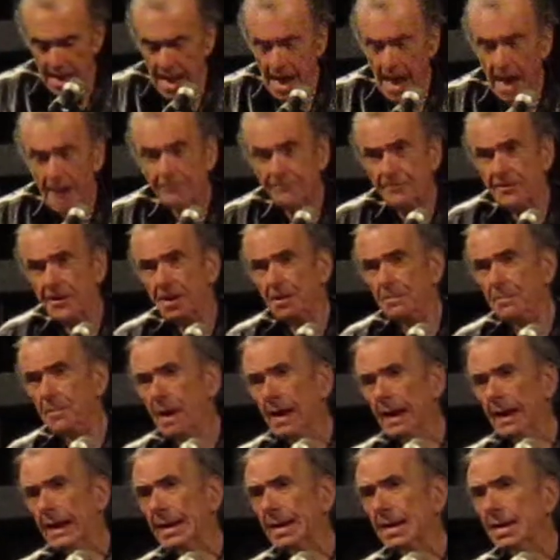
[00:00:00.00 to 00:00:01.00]
a friend of
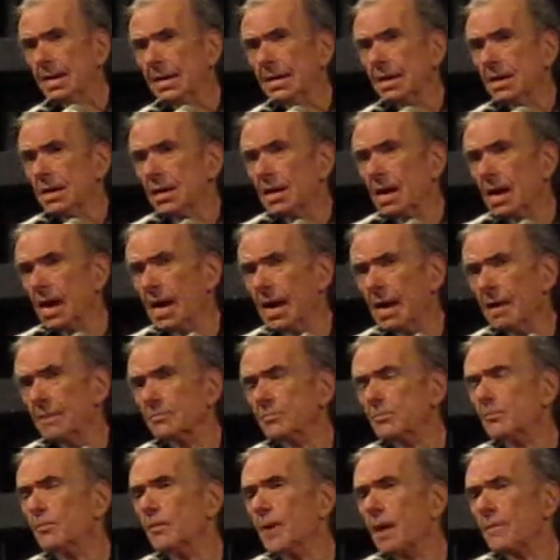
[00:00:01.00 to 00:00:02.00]
mine
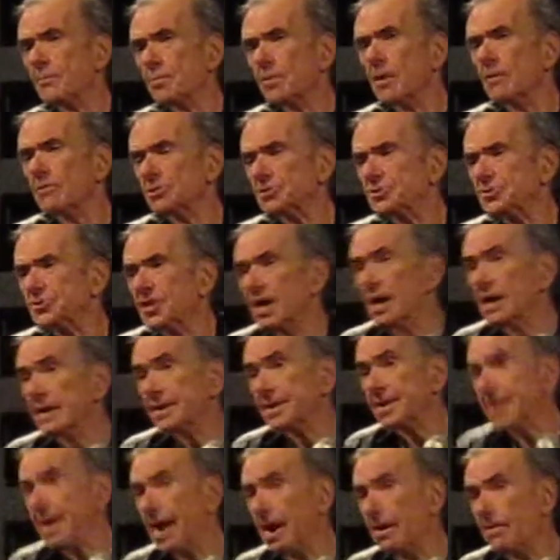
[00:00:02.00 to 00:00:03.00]
uh, approached
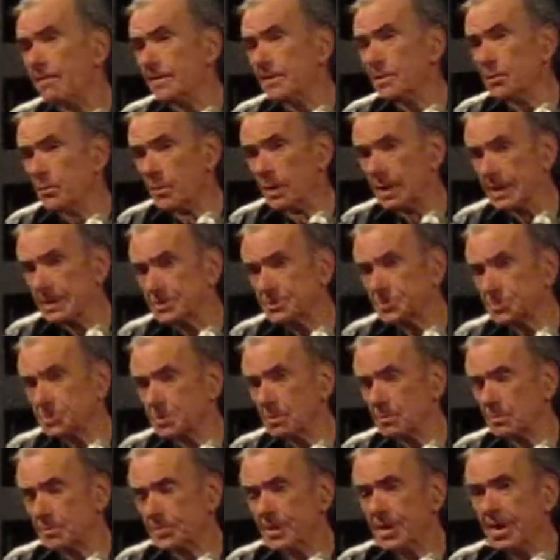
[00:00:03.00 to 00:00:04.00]
John Kerry once
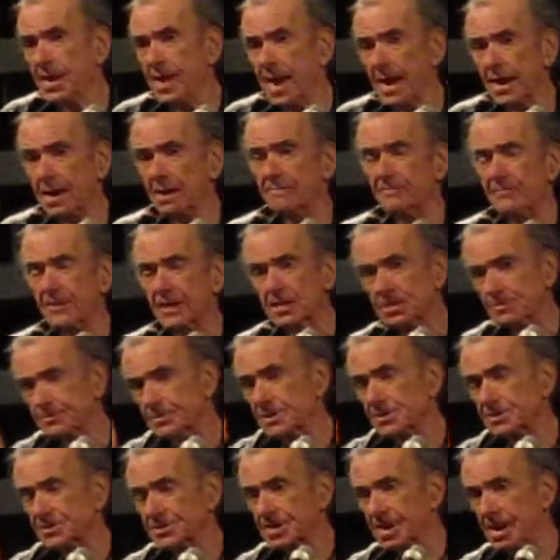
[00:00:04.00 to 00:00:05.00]
that he had an
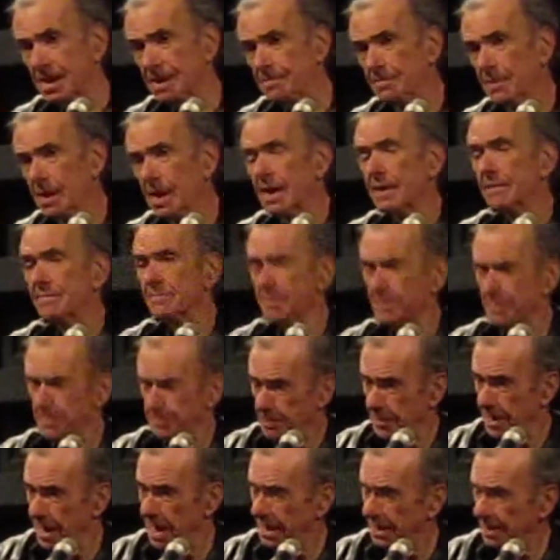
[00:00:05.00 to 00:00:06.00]
investment scheme to
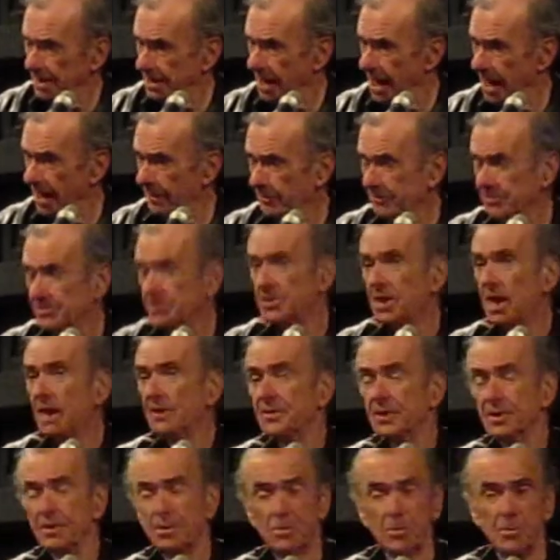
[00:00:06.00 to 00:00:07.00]
put out in Congress
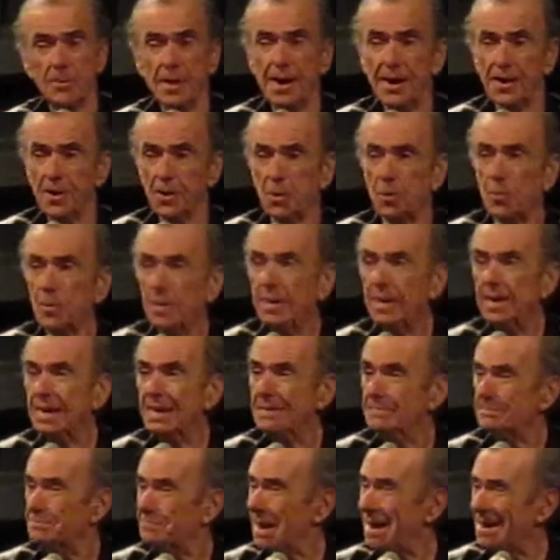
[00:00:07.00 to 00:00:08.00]
to create
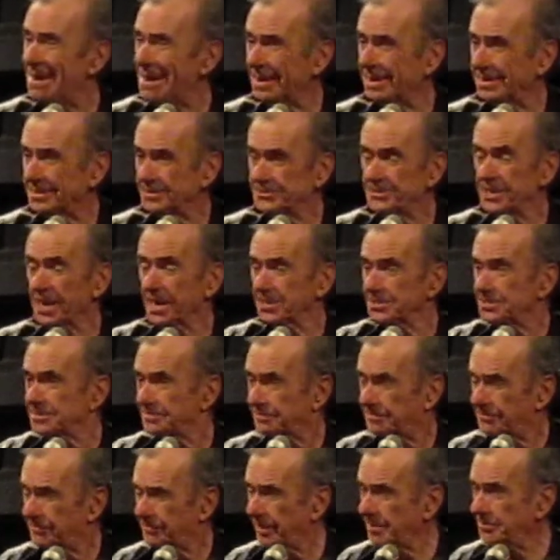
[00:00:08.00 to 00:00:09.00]
green bonds. That is, the
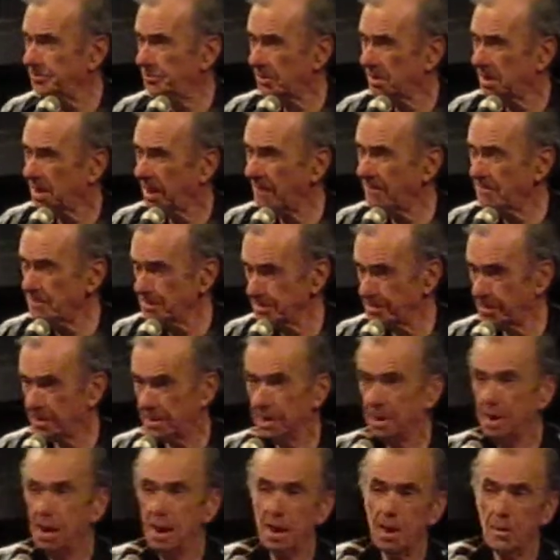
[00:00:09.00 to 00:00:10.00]
federal
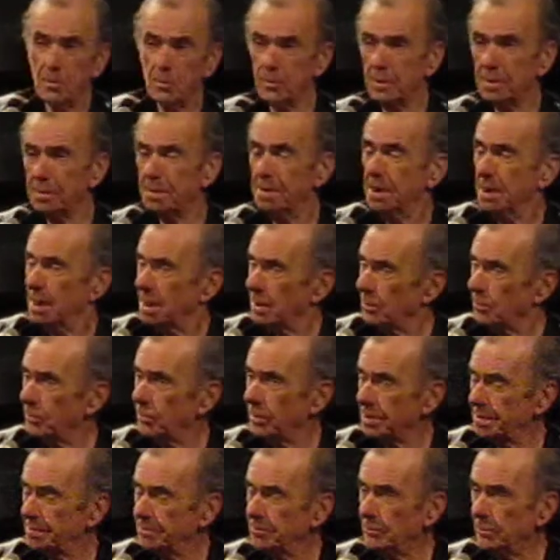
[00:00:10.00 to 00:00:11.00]
government would,
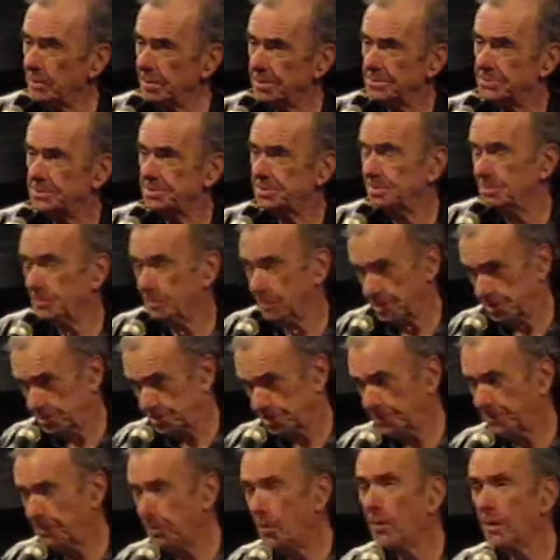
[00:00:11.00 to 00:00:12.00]
would, would, would
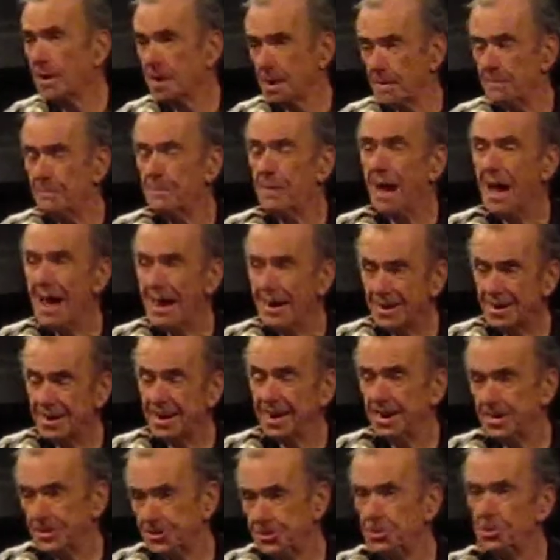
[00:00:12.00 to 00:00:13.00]
support a bond
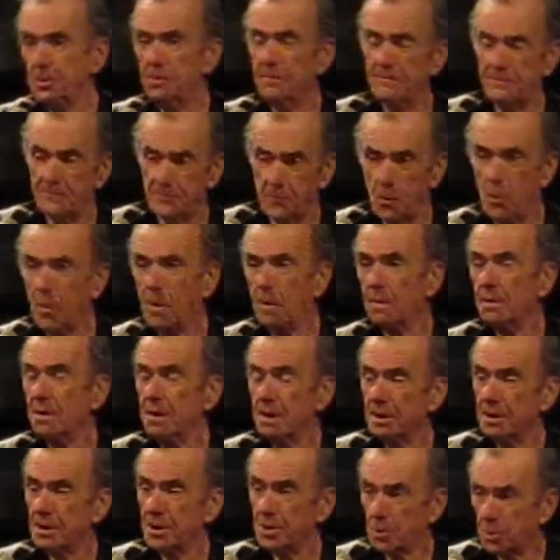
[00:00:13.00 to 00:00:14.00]
issue
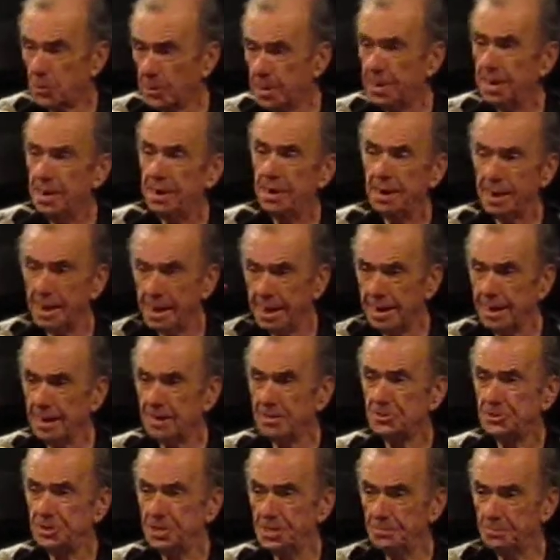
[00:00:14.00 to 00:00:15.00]
for green
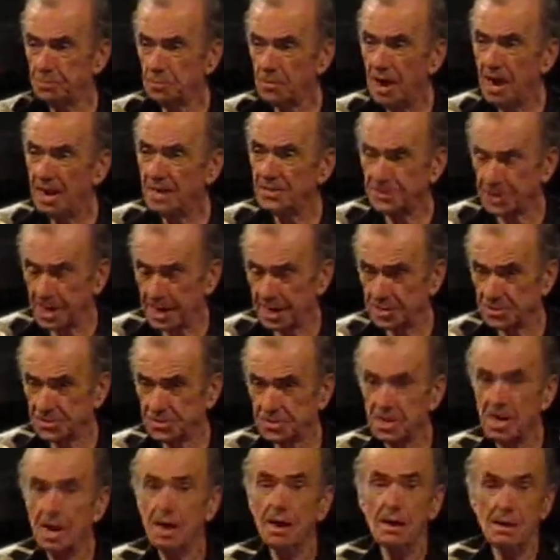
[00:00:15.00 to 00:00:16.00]
energy
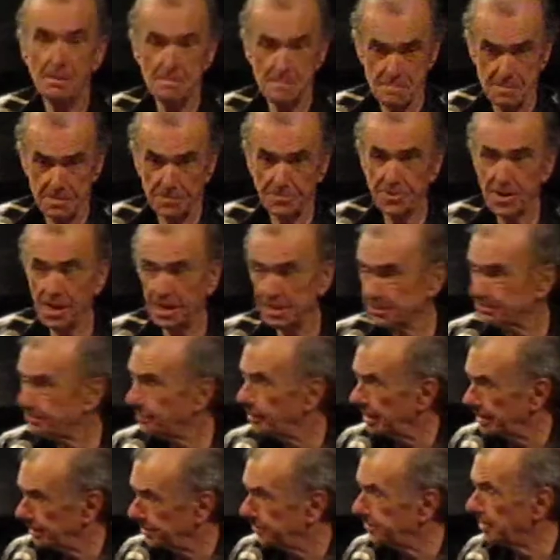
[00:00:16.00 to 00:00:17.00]
projects. Sounds
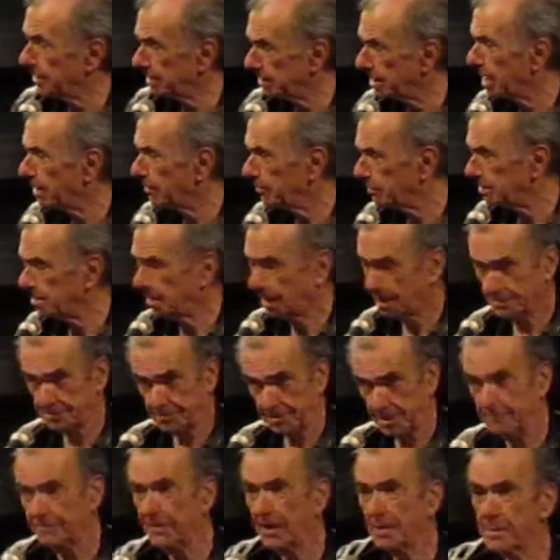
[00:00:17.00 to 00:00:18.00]
pretty good, I would hope,
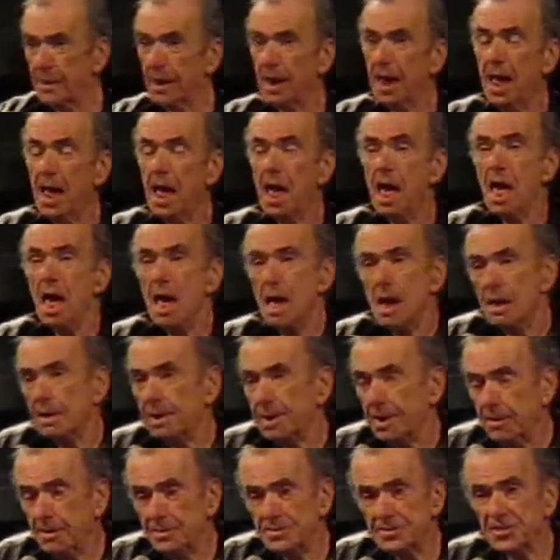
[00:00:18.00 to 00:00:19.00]
if I may.
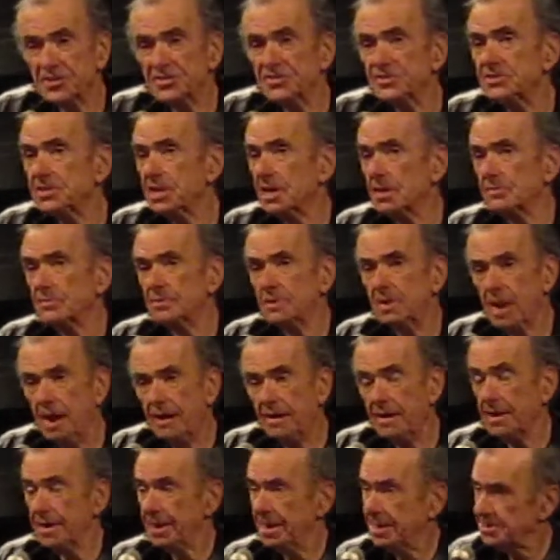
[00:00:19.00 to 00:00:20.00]
Kerry says, they'll
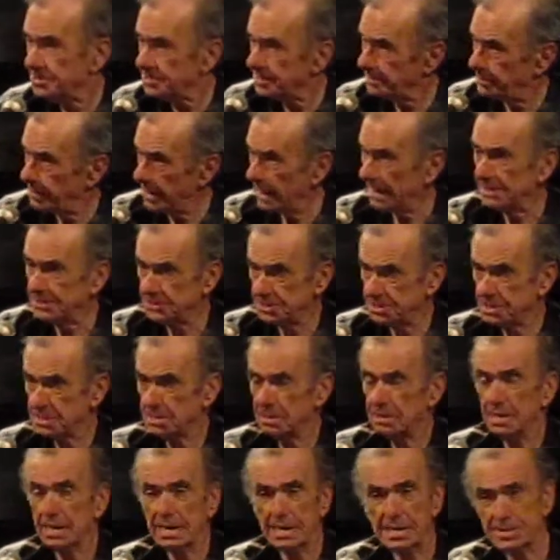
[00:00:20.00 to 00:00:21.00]
never, and he's the best.
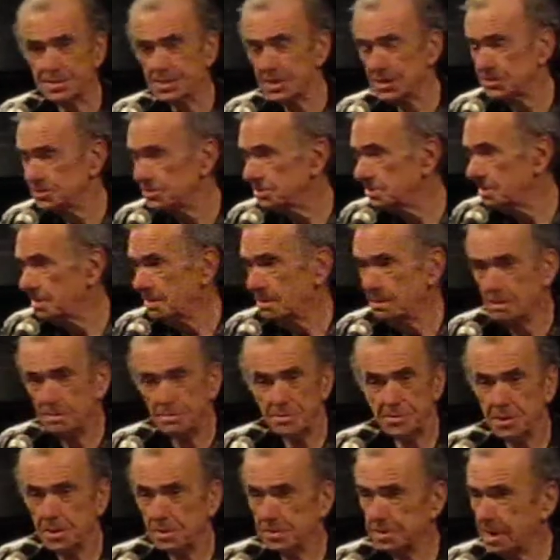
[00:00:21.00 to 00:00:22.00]
He says,
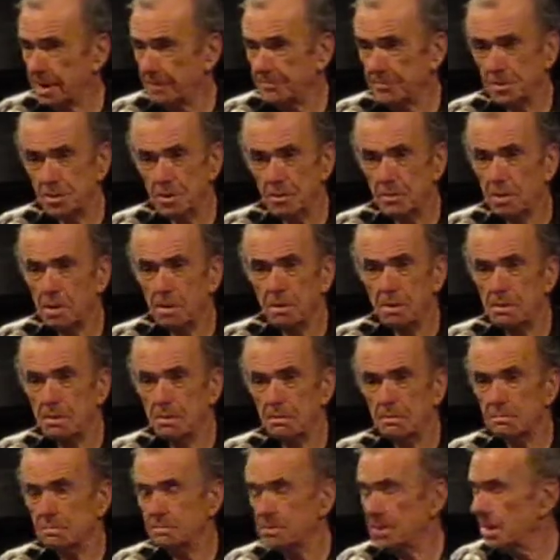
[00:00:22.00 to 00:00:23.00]
they'll never do it.
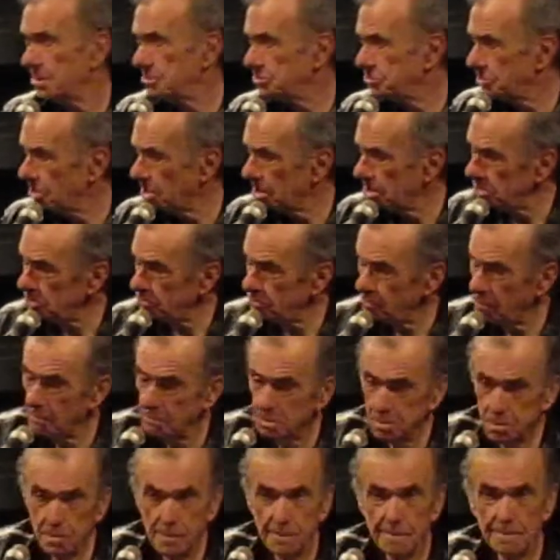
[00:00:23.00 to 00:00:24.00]
They just
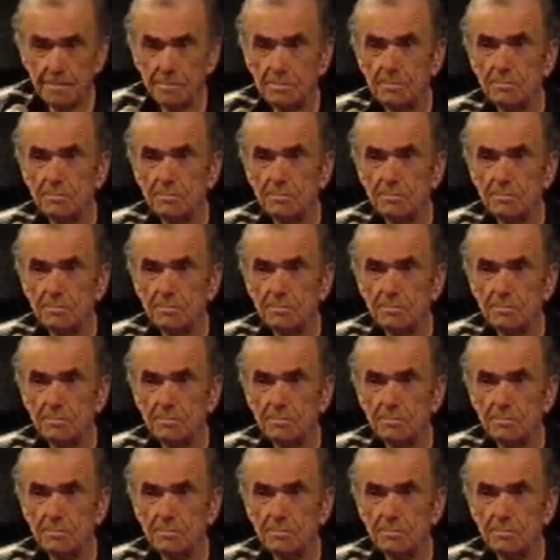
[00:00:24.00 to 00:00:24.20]
won't do it.